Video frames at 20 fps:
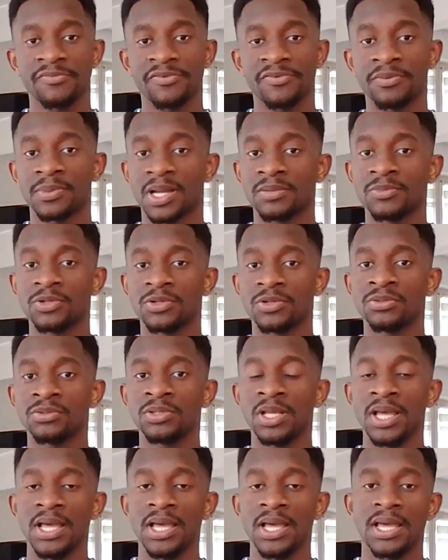I'm from
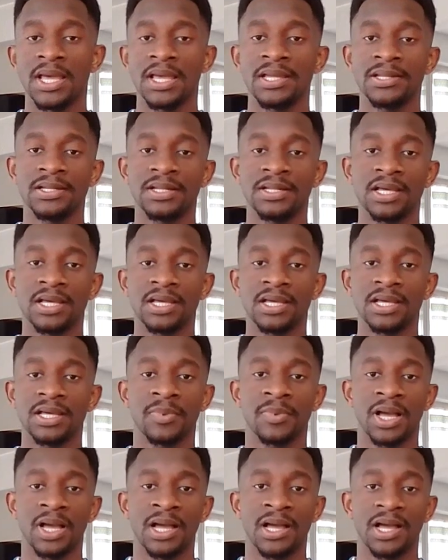Cameroon, and
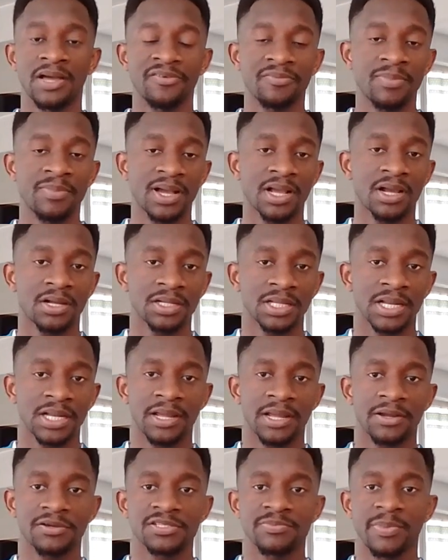I have a background in
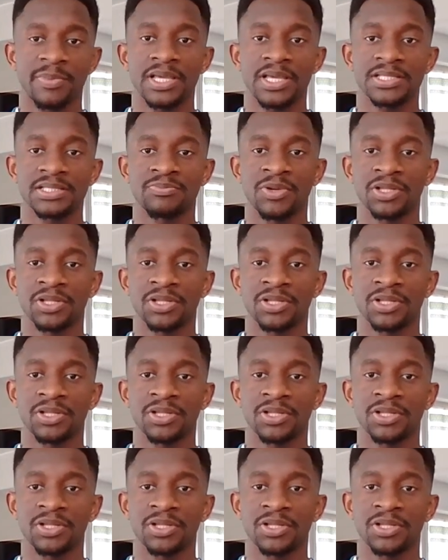aerospace,